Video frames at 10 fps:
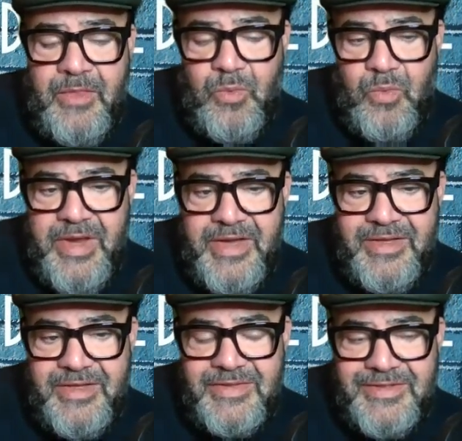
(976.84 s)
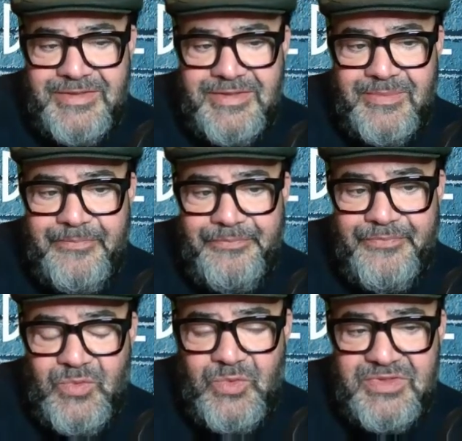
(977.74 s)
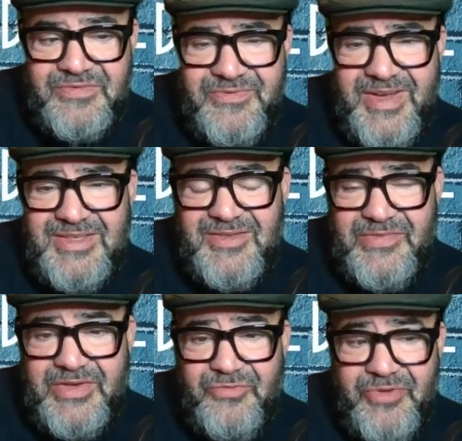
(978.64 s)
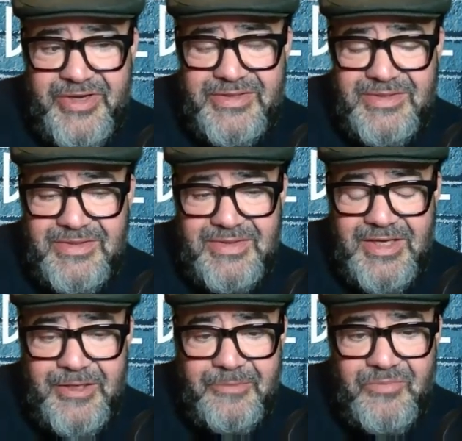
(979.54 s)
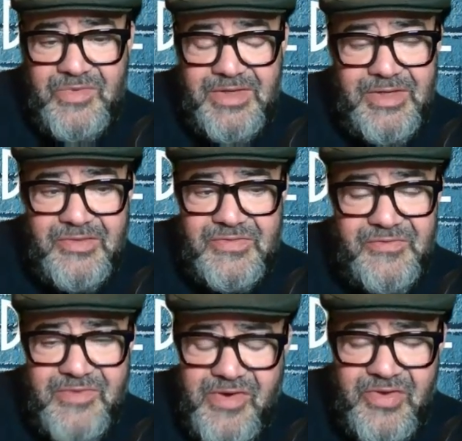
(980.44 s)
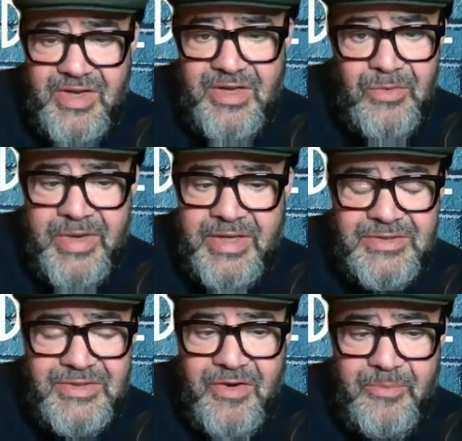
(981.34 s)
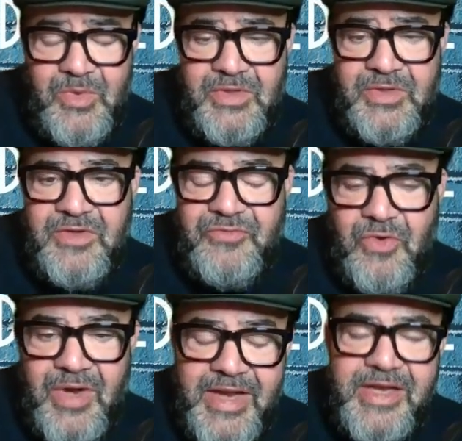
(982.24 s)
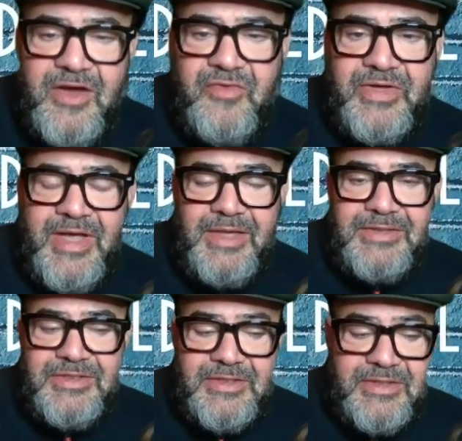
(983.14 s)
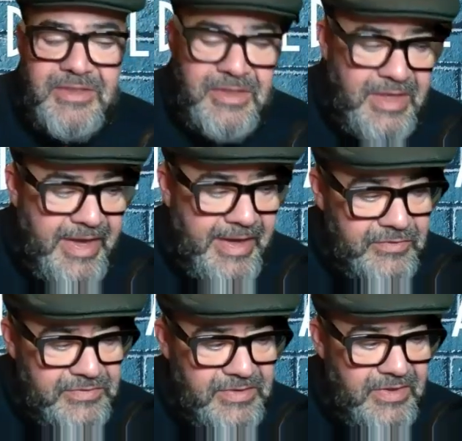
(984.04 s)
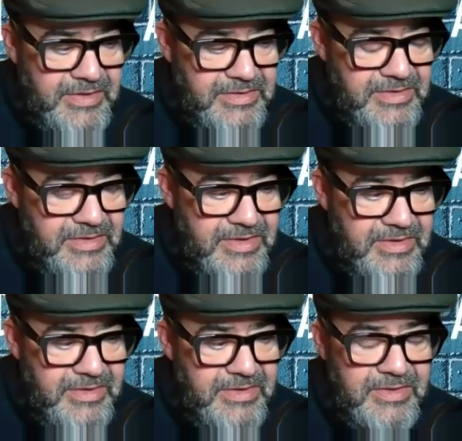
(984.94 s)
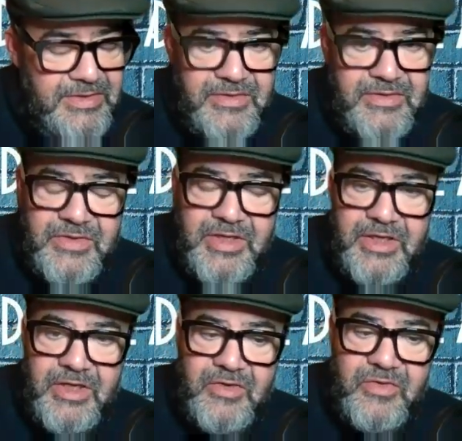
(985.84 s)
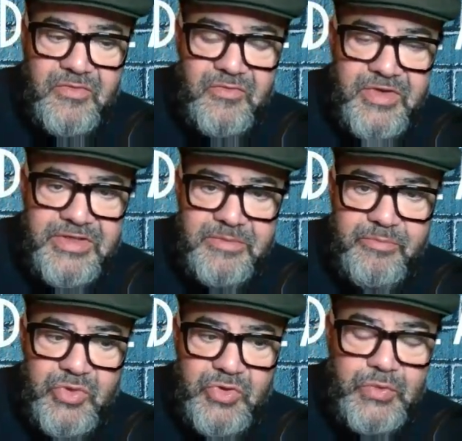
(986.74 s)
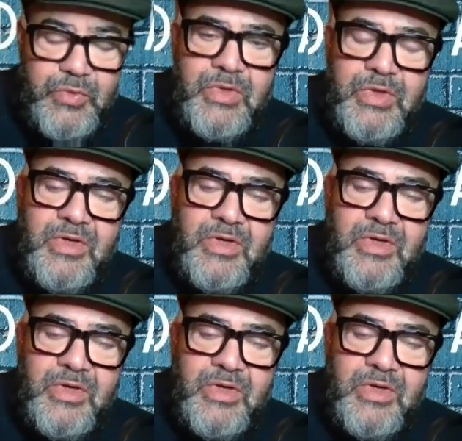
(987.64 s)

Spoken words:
way the system was effectively rigged. That there's very little airtime for any other candidate outside the red and blue